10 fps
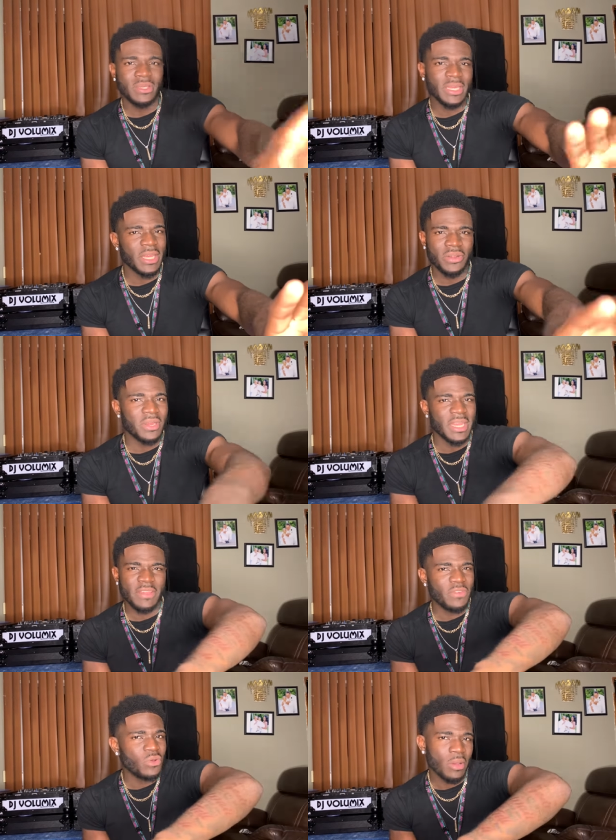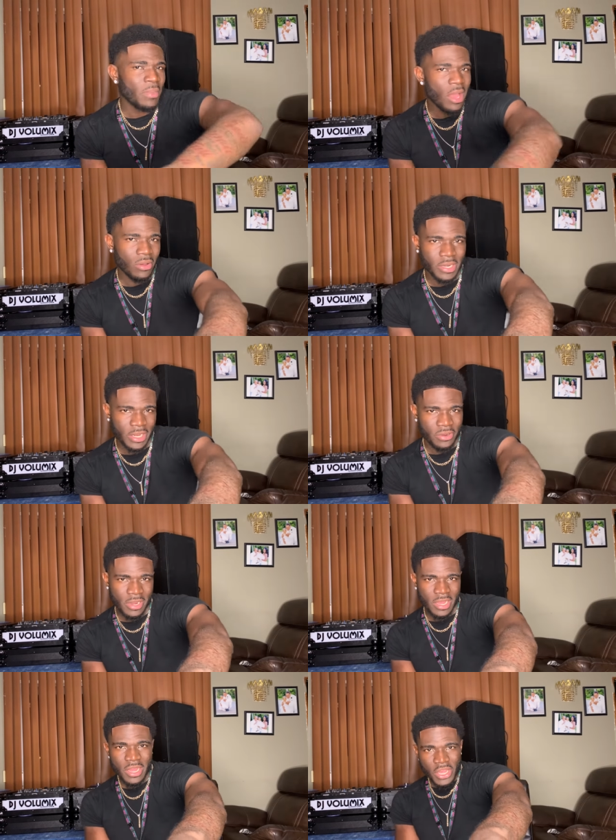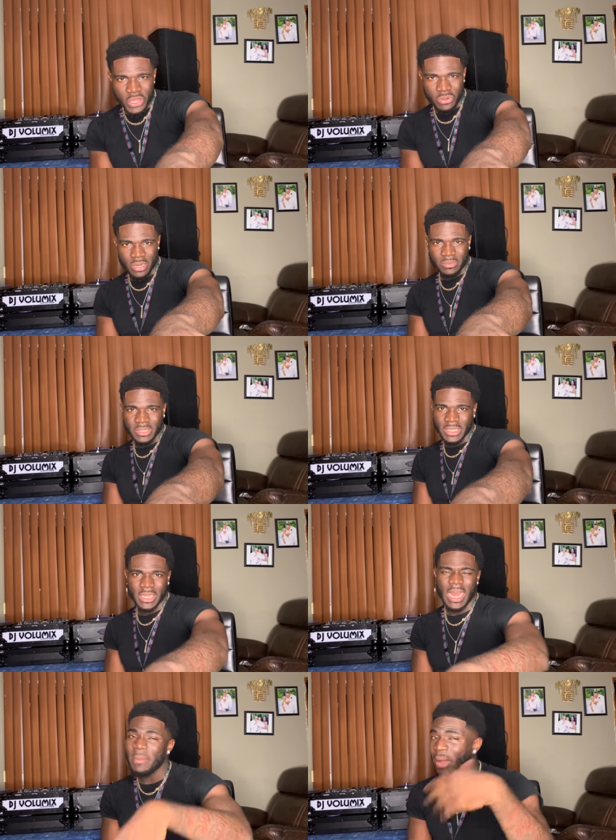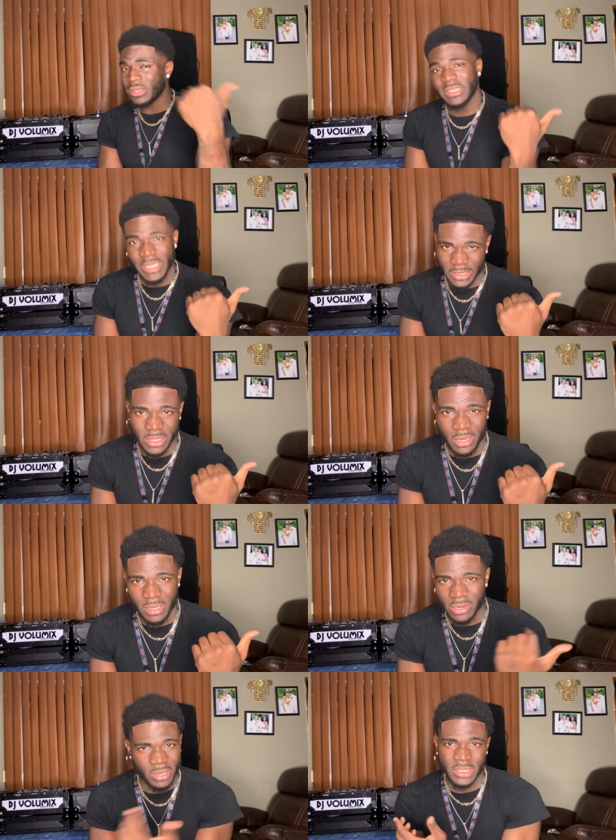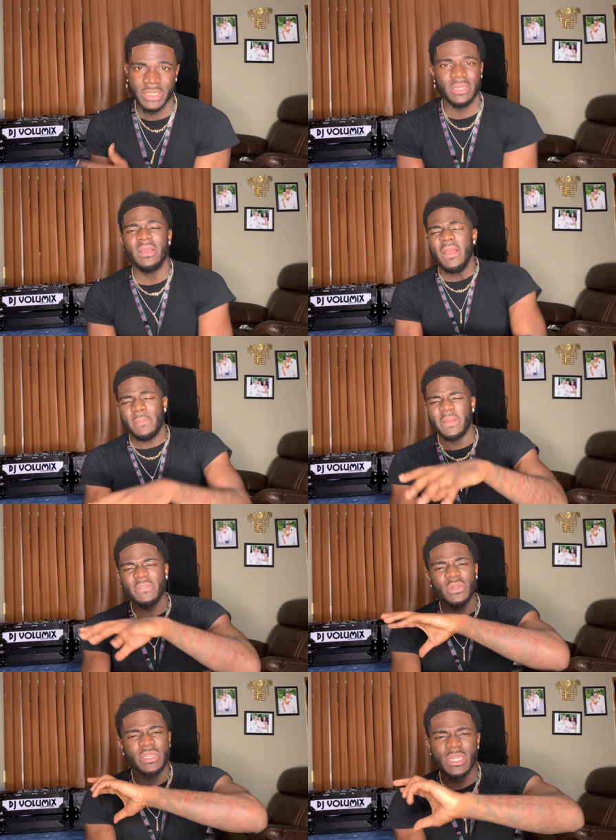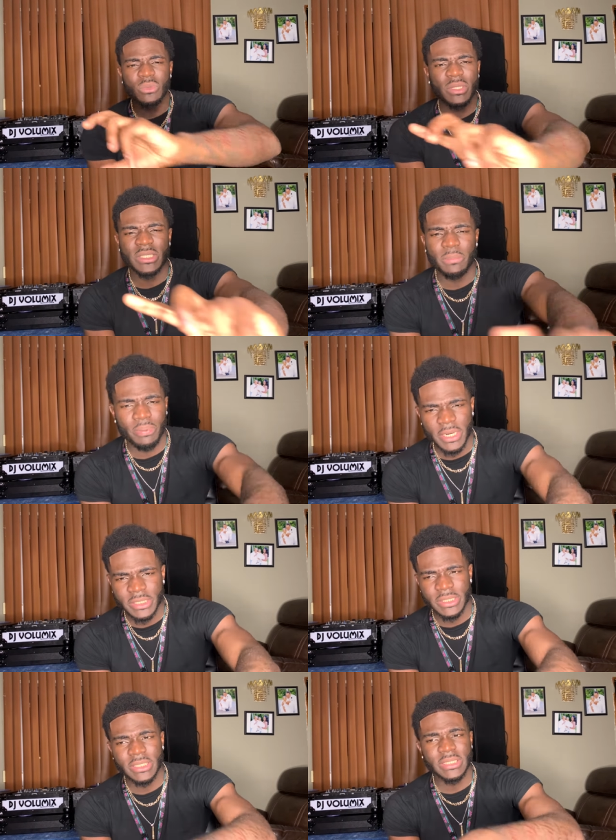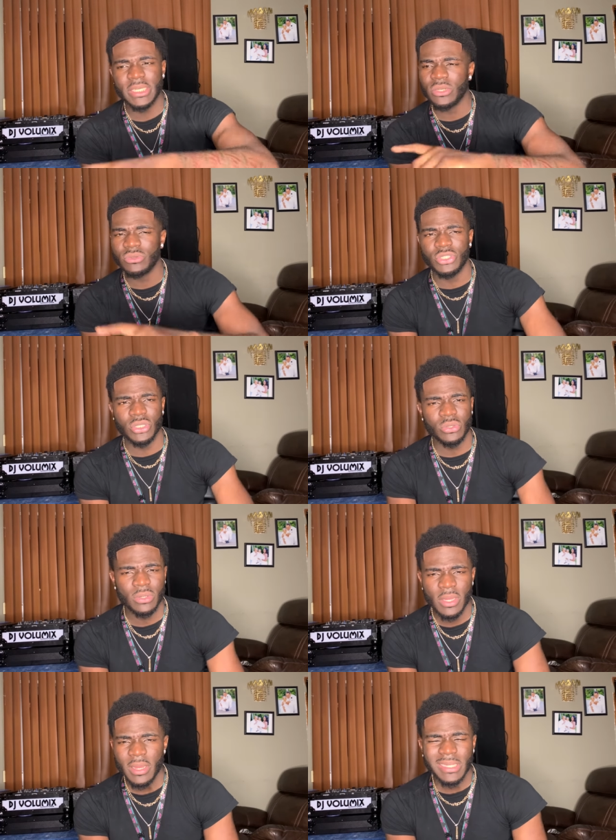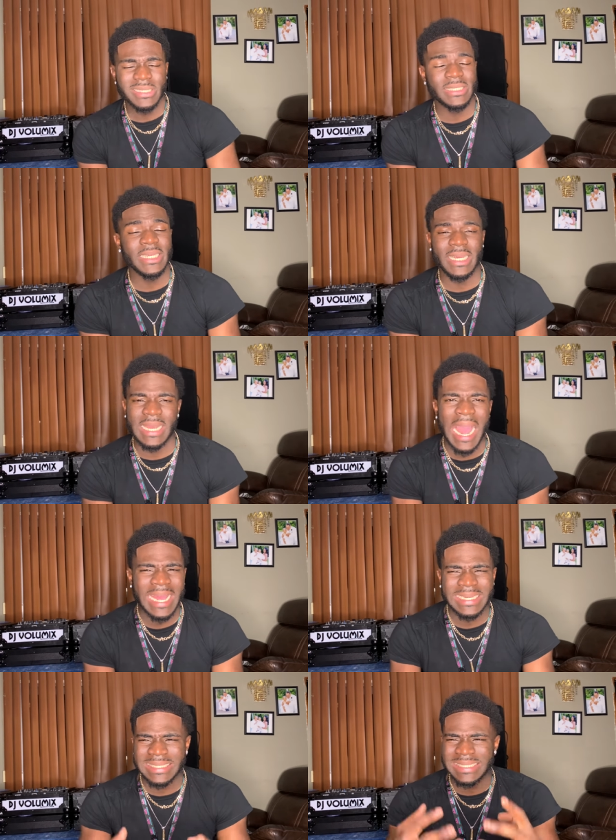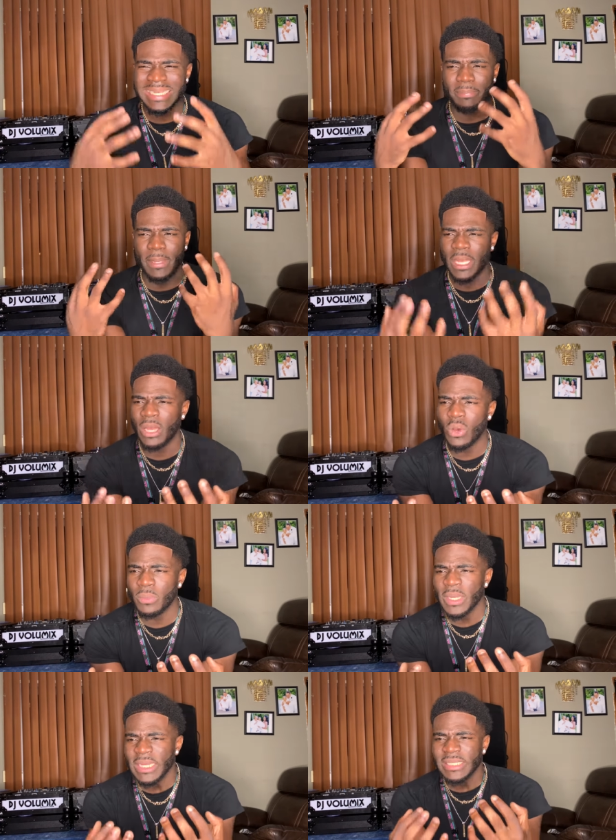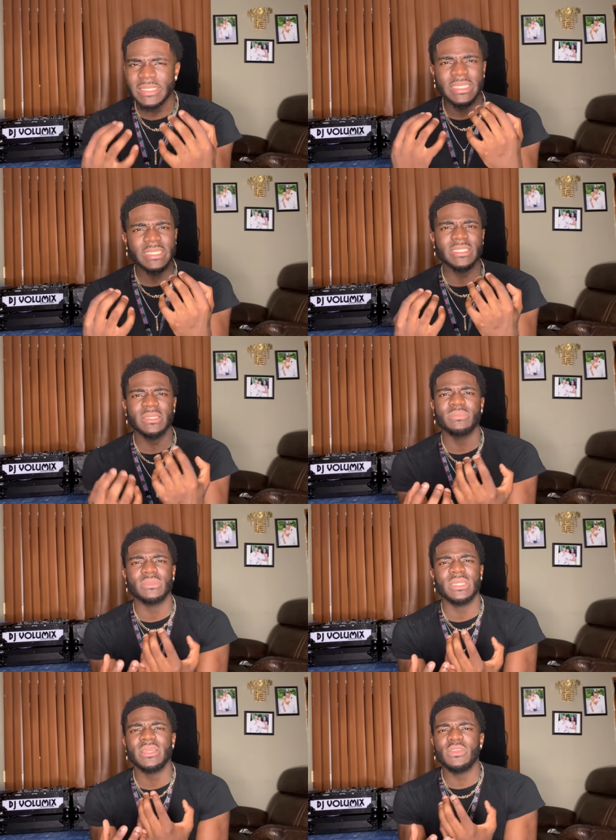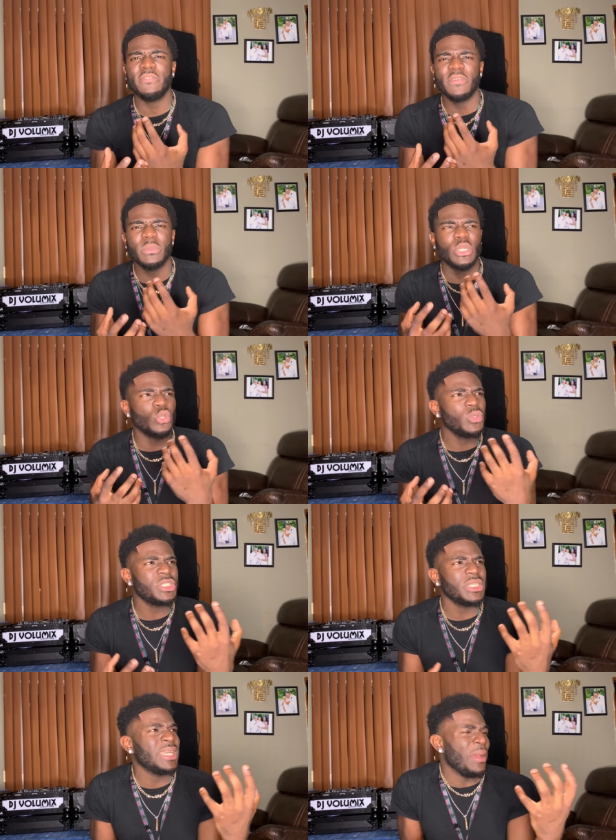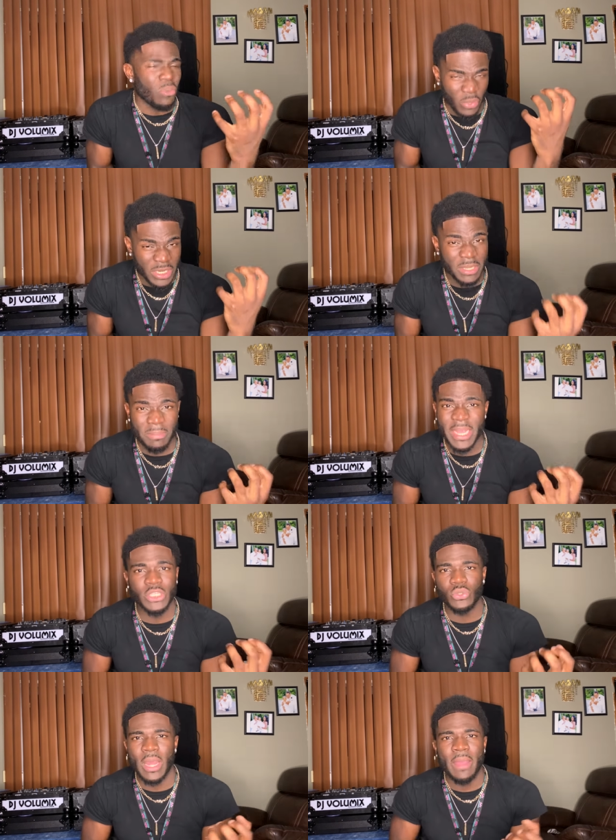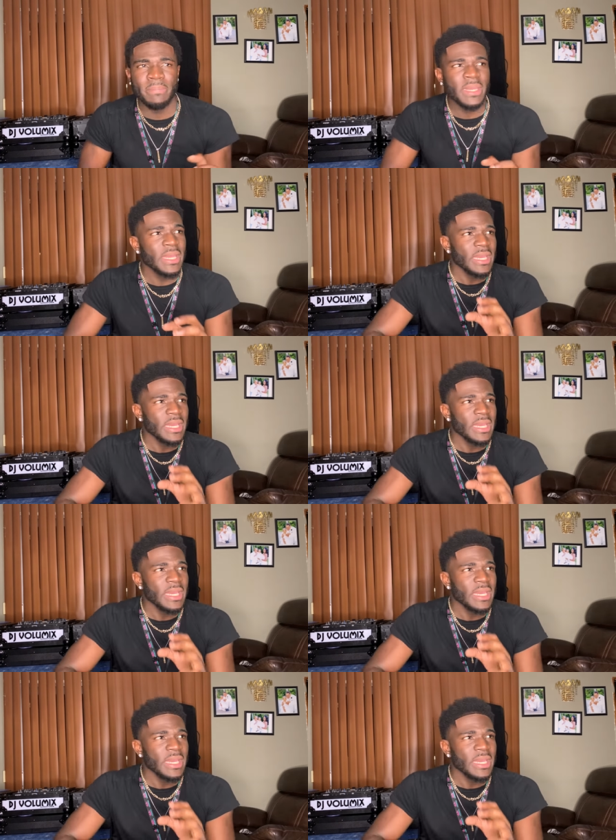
on the internet, even though I'm not on the internet. You get what I'm saying? I'm on TikTok and all this shit. But if you're dealing with depression, this ain't no joke. Seek guidance, seek help, seek something, you feel me? Do shit that really made you happy.